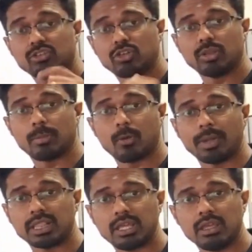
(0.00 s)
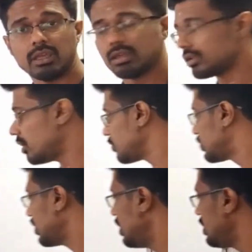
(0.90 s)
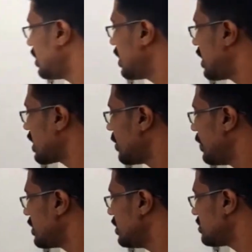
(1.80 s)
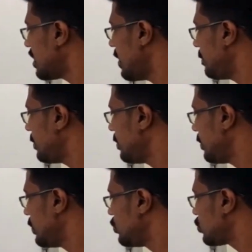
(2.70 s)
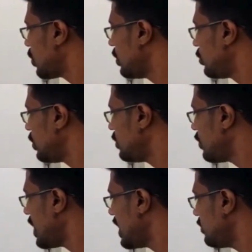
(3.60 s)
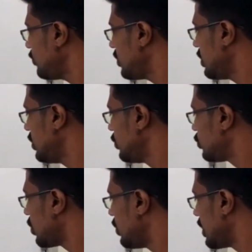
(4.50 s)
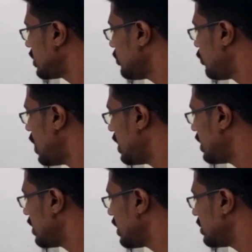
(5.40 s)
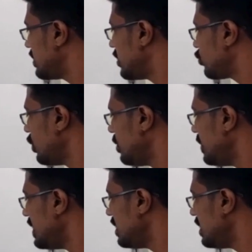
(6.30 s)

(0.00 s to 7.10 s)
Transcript: Based on the property of surd, I can break this up. Square root 25, square root negative 1, that's